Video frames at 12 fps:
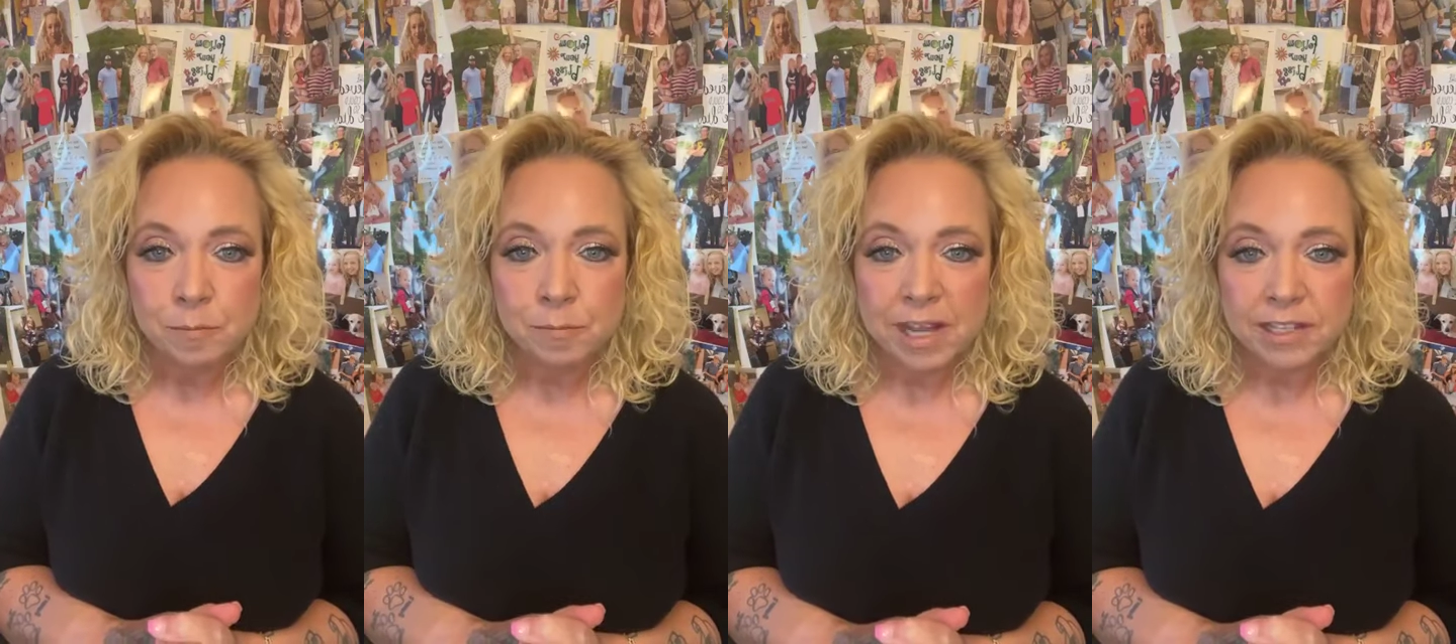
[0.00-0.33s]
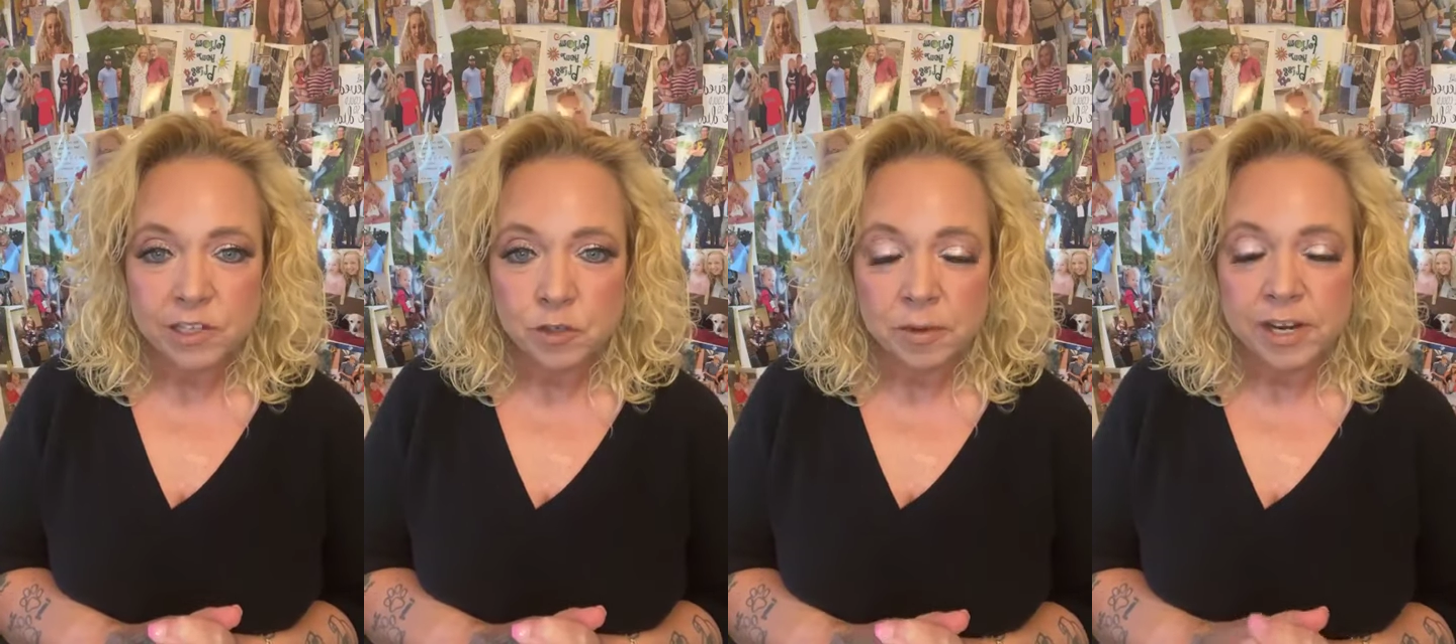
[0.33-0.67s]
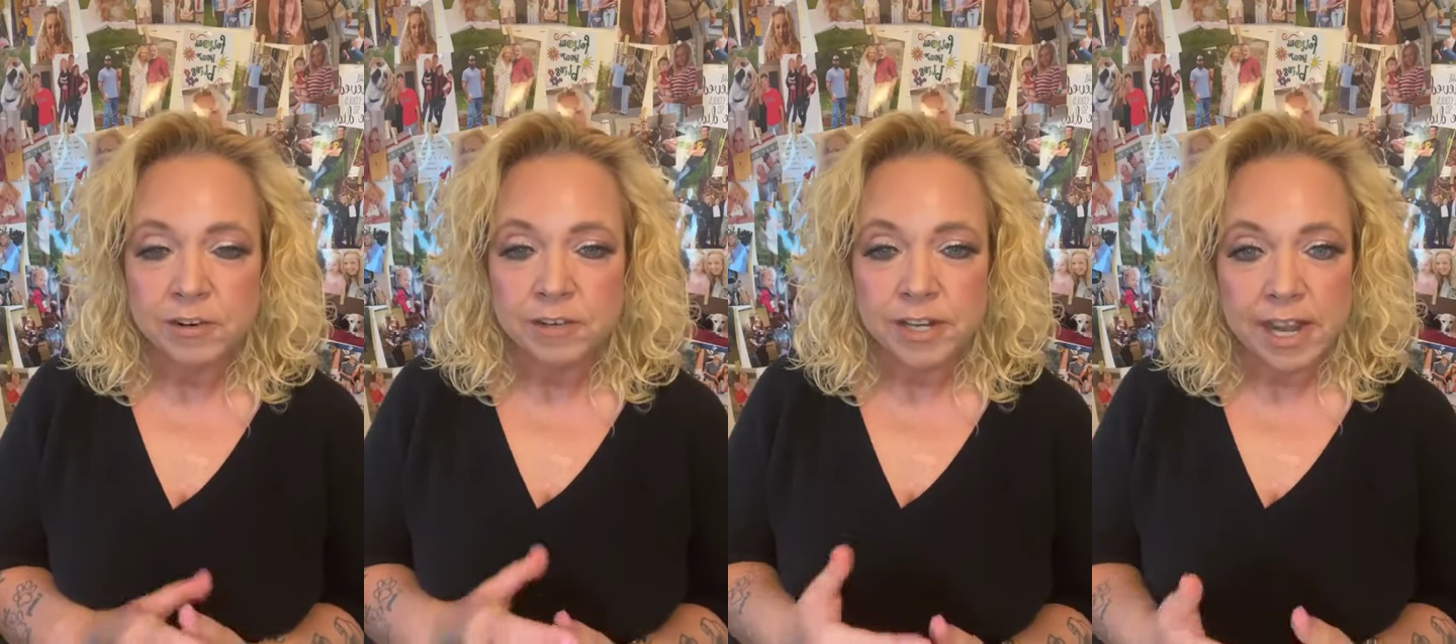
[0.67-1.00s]
message
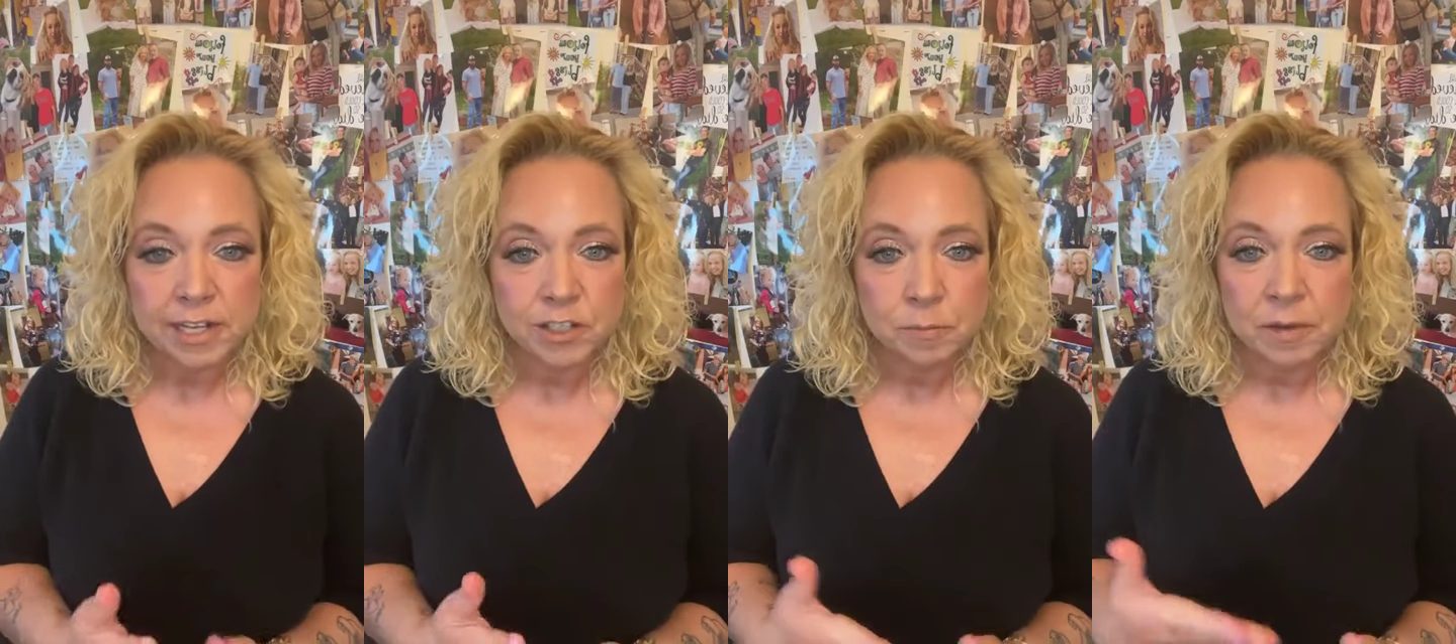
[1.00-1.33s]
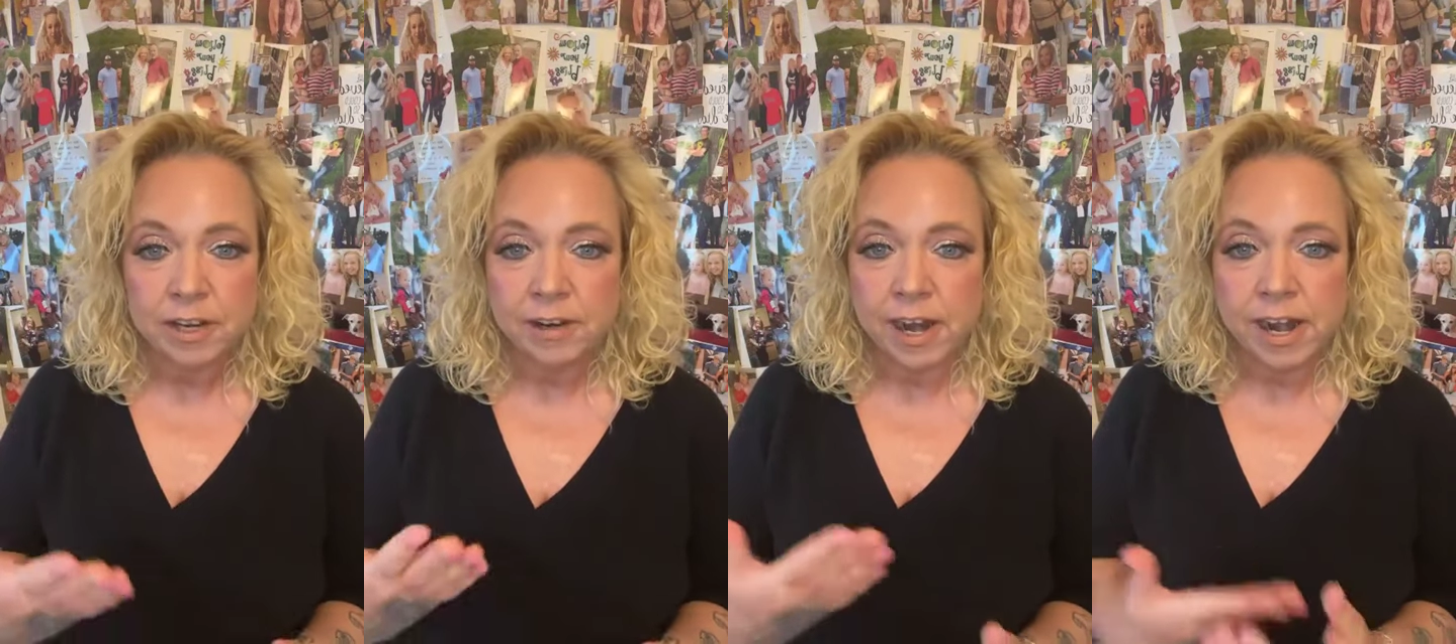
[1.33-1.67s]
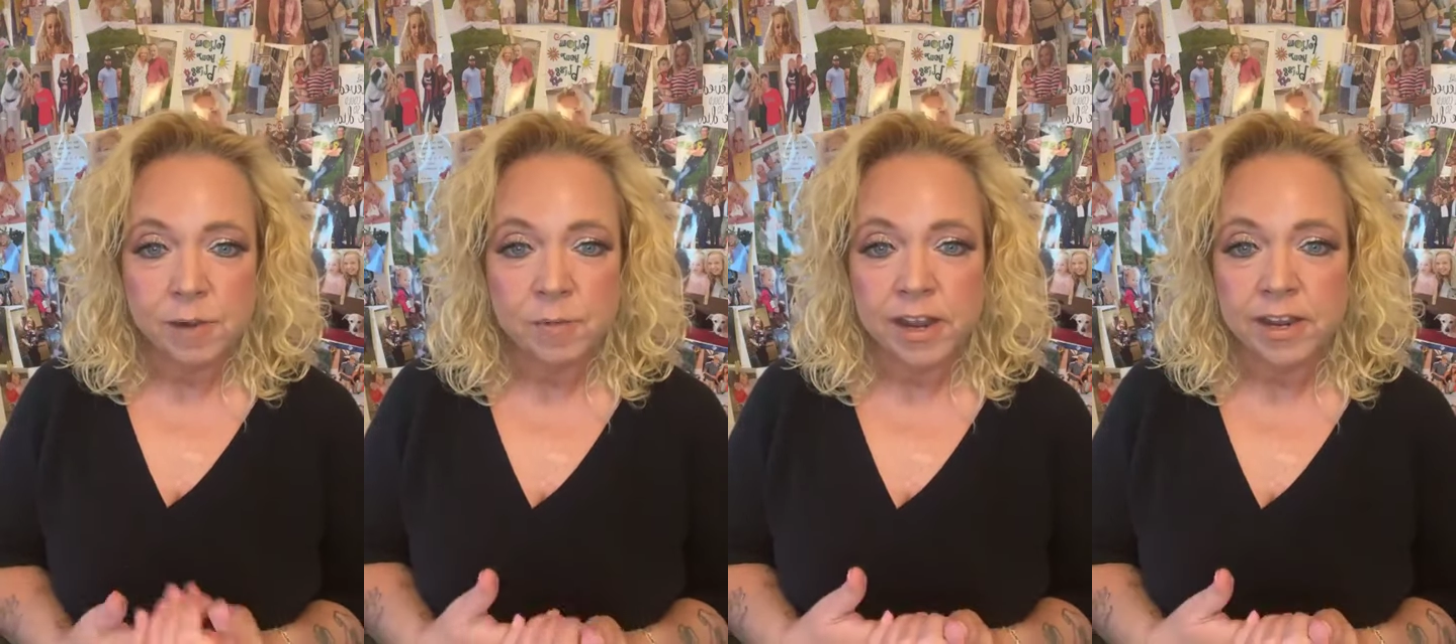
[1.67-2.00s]
me or text me or
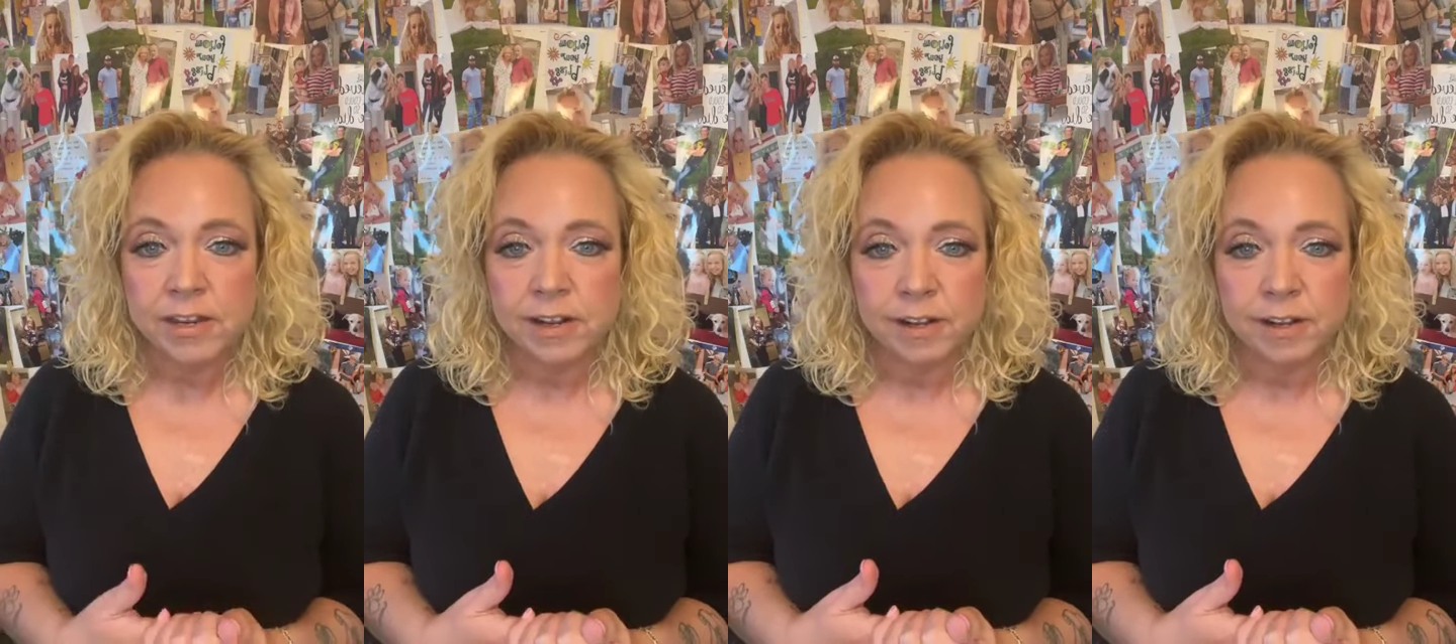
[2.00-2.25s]
any way.